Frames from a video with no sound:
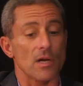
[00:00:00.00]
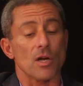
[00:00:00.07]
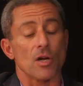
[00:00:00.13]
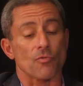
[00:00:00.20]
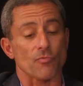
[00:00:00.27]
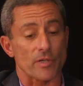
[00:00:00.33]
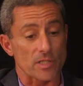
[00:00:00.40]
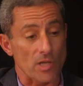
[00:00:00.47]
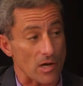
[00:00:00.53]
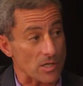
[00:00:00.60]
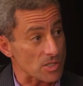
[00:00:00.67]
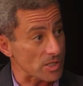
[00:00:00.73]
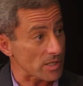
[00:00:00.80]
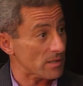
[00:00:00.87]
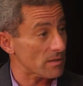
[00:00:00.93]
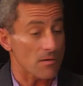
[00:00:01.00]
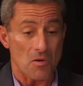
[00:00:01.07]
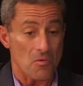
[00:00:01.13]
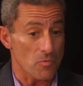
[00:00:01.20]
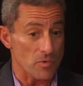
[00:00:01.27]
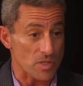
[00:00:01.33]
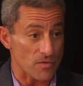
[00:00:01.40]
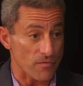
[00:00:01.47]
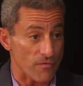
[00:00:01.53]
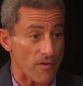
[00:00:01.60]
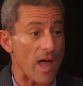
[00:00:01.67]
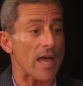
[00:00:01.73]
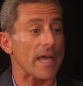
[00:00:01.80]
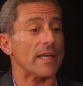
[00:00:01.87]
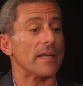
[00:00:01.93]
reduction, which is
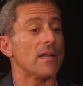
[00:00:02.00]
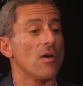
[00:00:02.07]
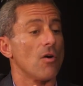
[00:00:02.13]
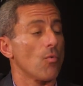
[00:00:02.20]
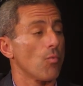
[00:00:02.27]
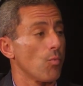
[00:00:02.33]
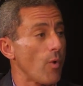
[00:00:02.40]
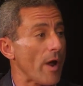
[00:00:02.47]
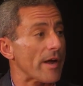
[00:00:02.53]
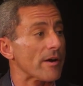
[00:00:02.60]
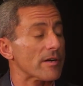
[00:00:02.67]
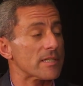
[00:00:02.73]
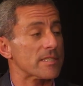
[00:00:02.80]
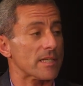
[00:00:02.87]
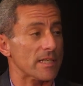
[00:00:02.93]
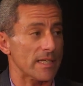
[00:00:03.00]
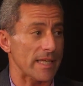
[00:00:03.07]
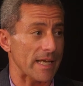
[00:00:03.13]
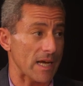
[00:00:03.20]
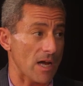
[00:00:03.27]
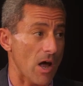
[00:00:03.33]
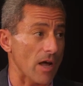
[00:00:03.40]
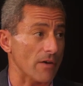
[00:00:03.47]
fine, where is it going to get cut